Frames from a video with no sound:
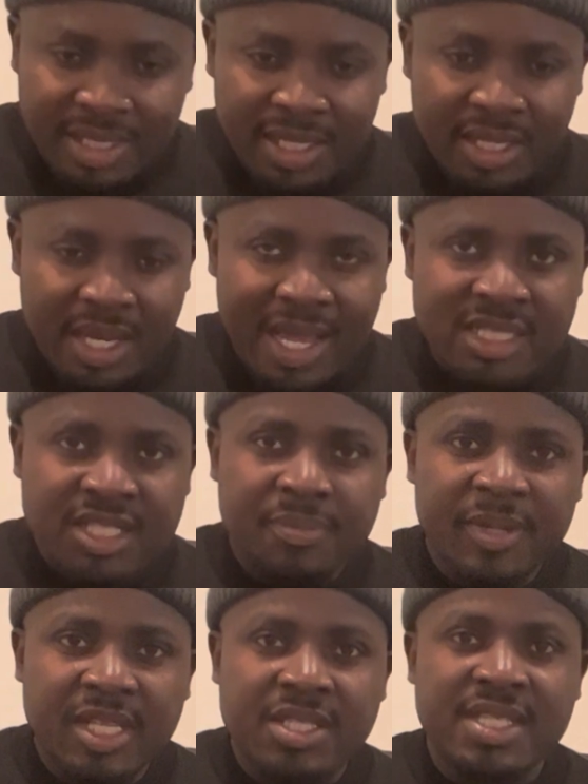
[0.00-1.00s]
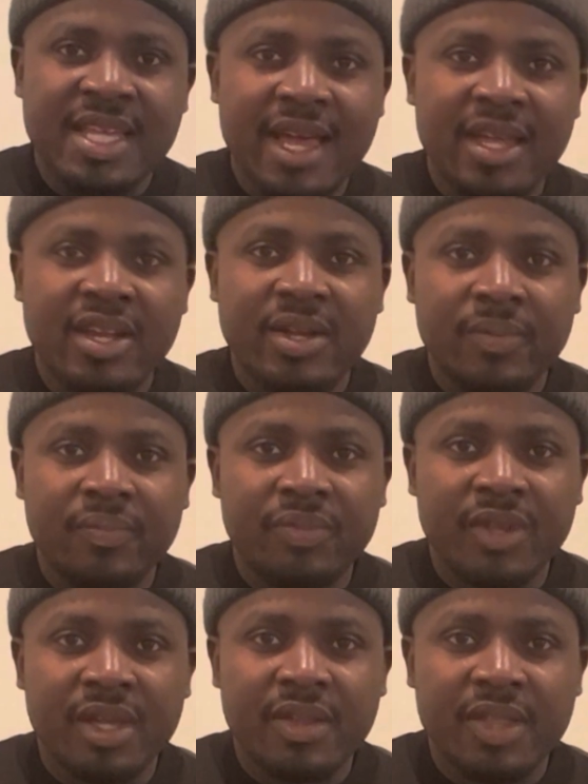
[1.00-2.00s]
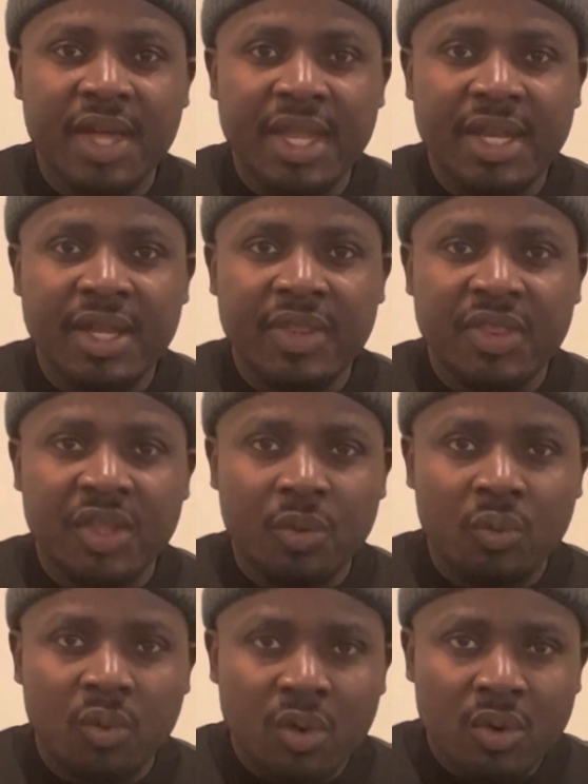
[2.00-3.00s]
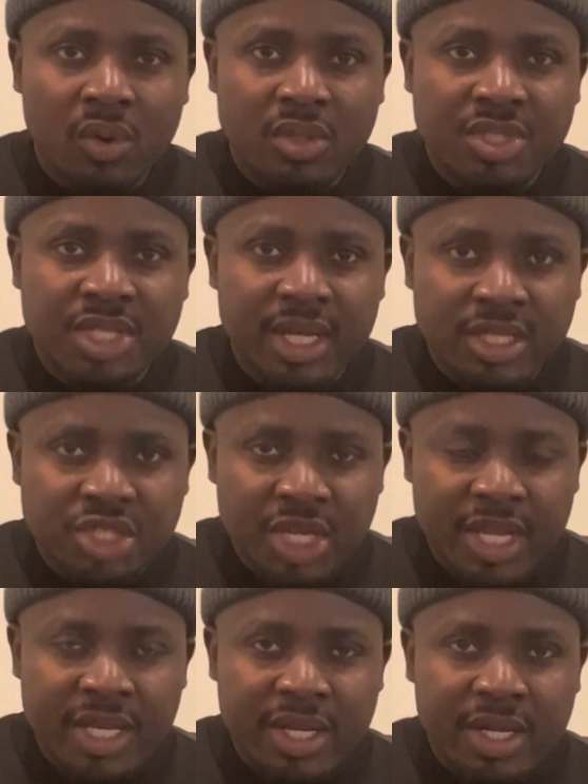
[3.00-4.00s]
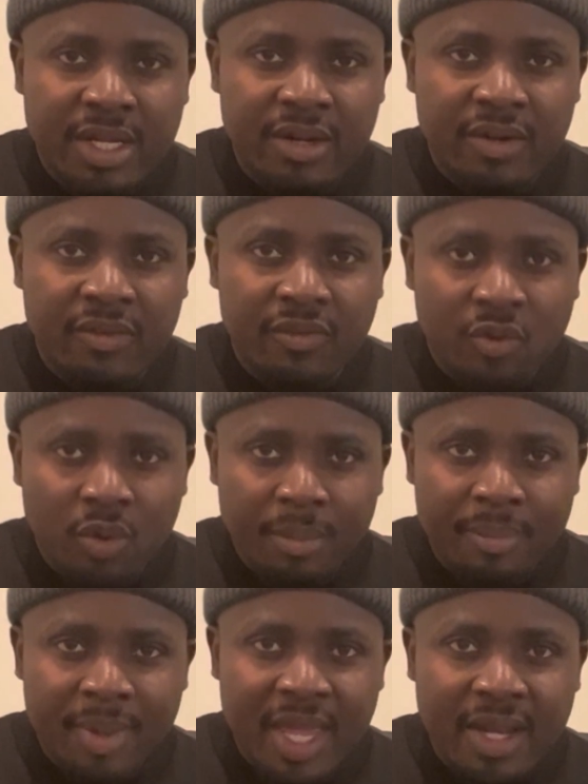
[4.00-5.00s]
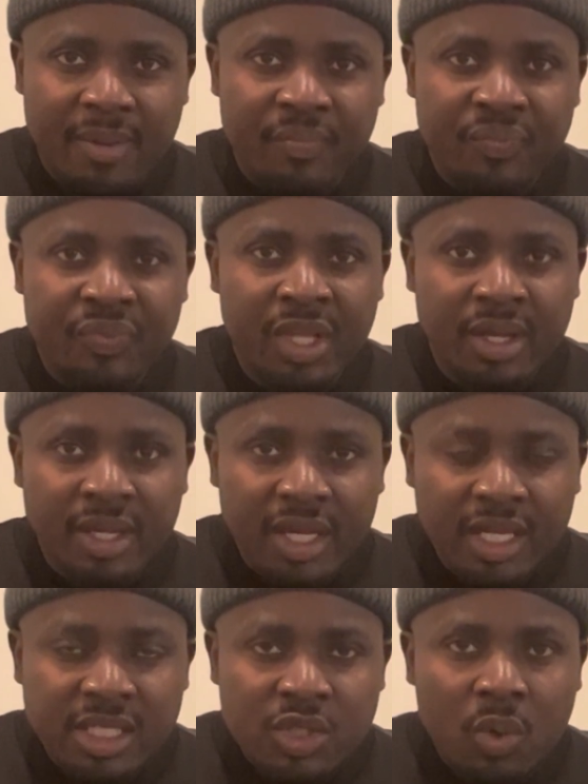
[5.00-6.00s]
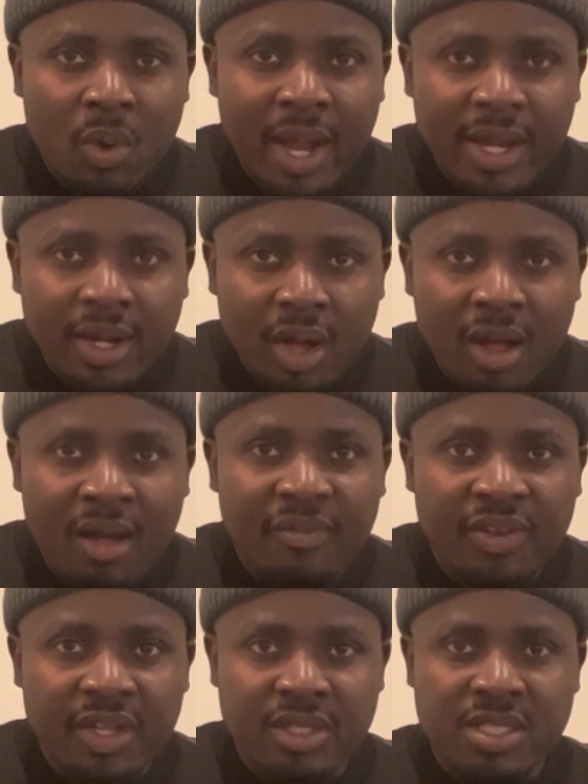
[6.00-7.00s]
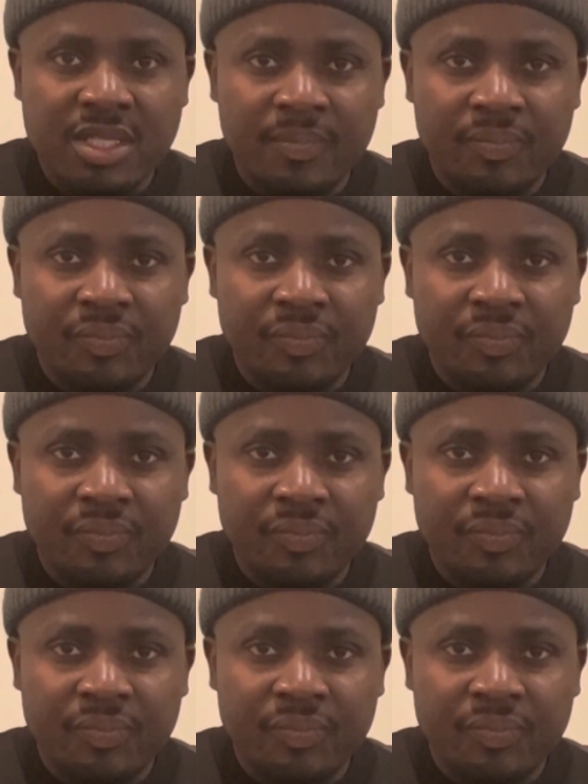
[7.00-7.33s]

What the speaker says: It has to be said that the world's agenda for men is quite obvious.